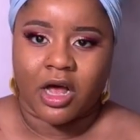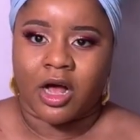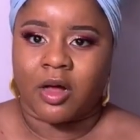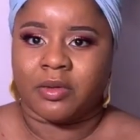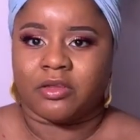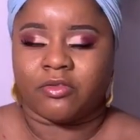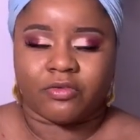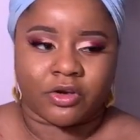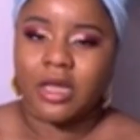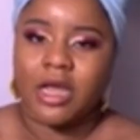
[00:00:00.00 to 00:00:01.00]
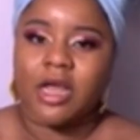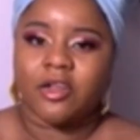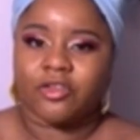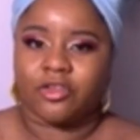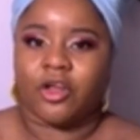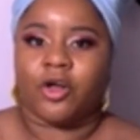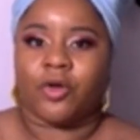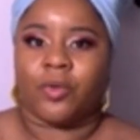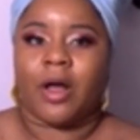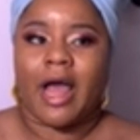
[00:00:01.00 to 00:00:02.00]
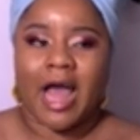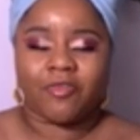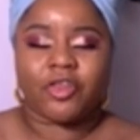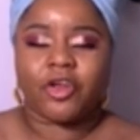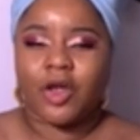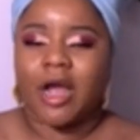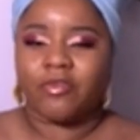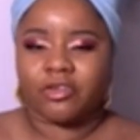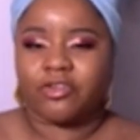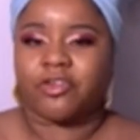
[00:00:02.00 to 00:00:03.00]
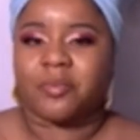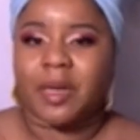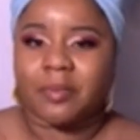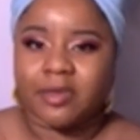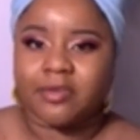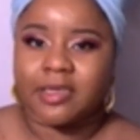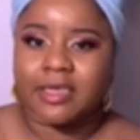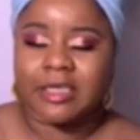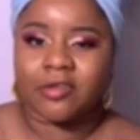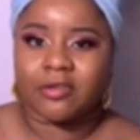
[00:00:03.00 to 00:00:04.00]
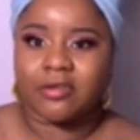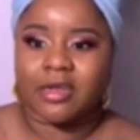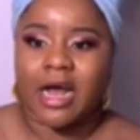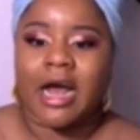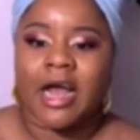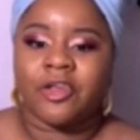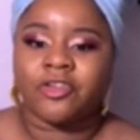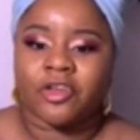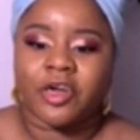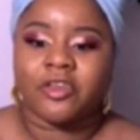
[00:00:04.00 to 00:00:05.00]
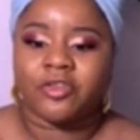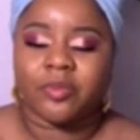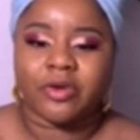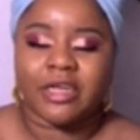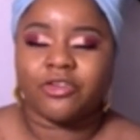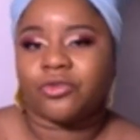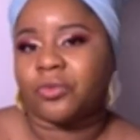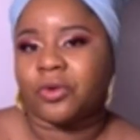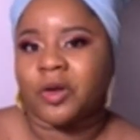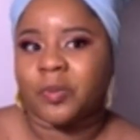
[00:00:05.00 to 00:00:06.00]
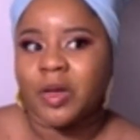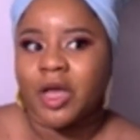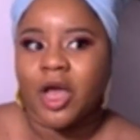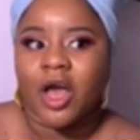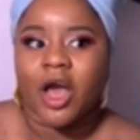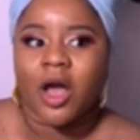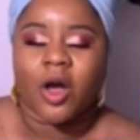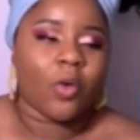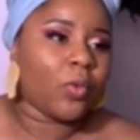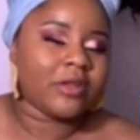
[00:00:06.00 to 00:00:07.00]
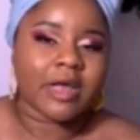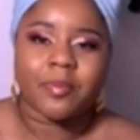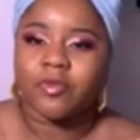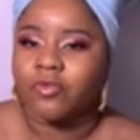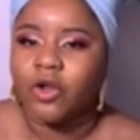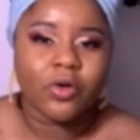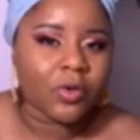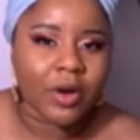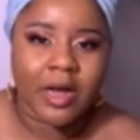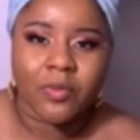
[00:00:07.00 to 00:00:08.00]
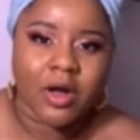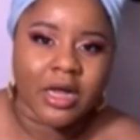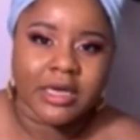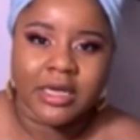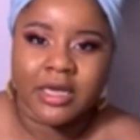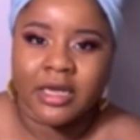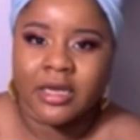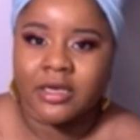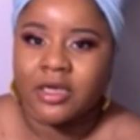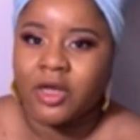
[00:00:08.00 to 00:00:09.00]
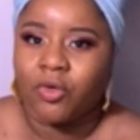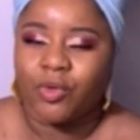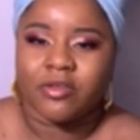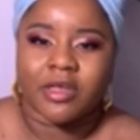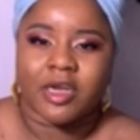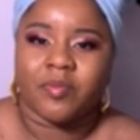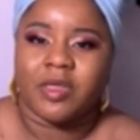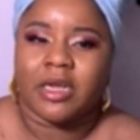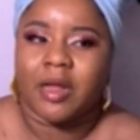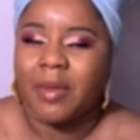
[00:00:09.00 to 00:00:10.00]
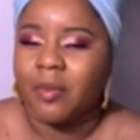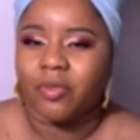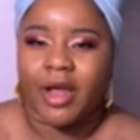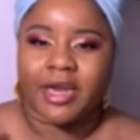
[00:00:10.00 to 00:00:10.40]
it differs. So after I registered my business, I started to brainstorm what type of logo I wanted, what's gonna be like my brand